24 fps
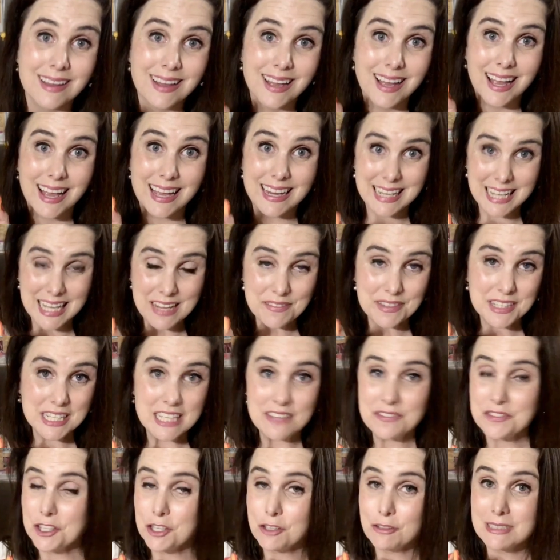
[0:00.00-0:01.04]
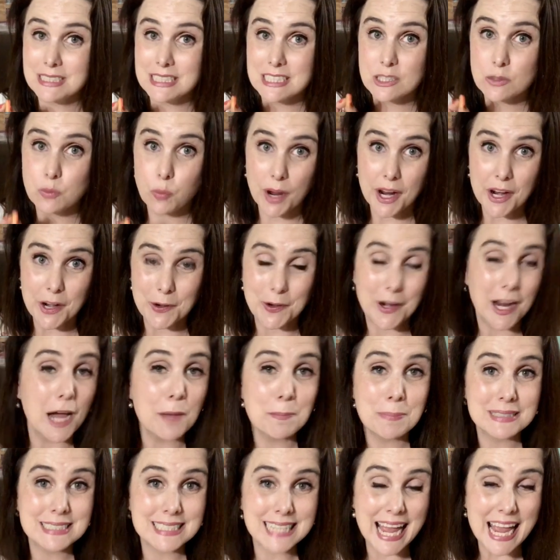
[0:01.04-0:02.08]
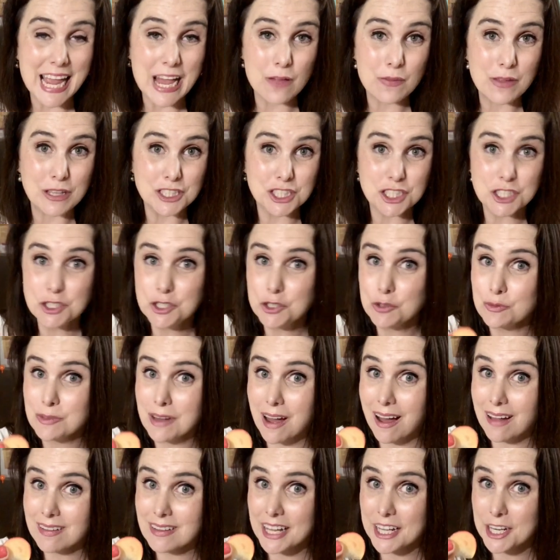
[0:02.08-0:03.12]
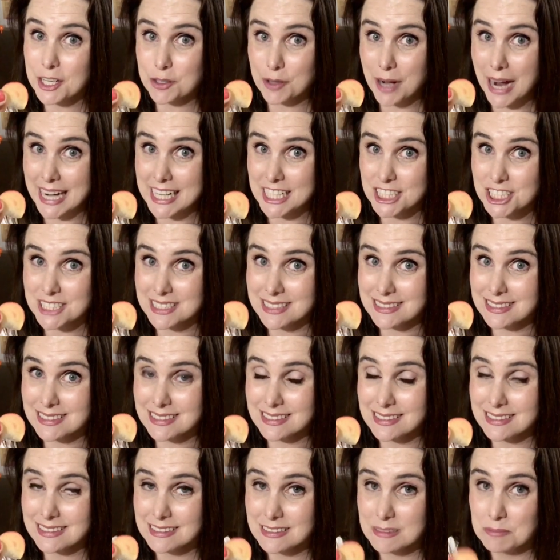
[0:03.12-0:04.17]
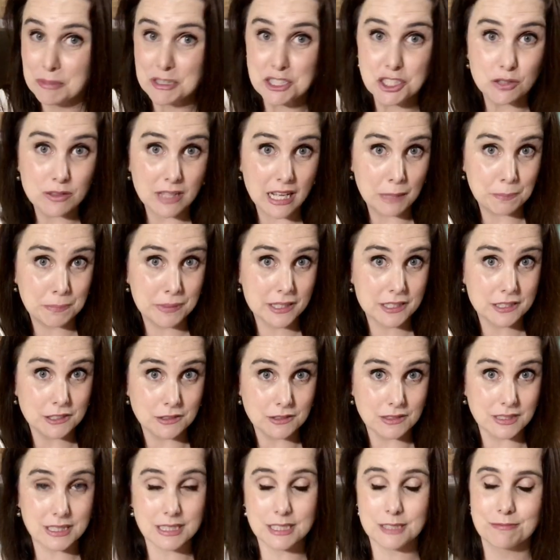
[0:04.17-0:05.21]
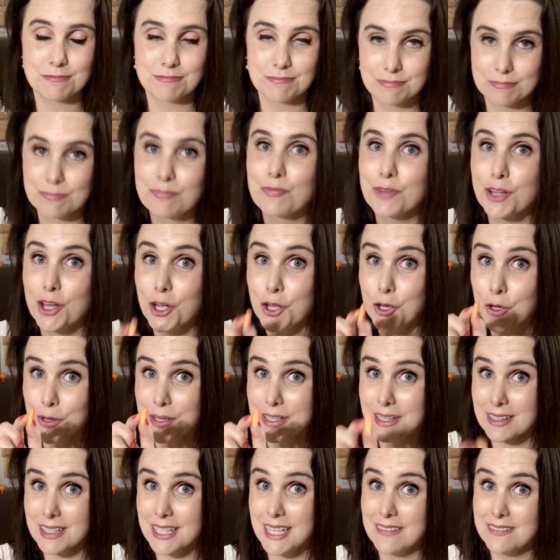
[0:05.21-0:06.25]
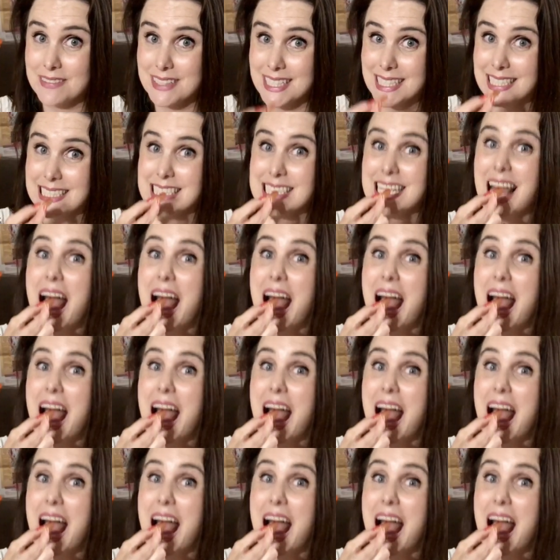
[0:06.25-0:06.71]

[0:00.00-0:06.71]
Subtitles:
And even if you swear up and down that you do not like radishes, but you like pickles, you're gonna love these.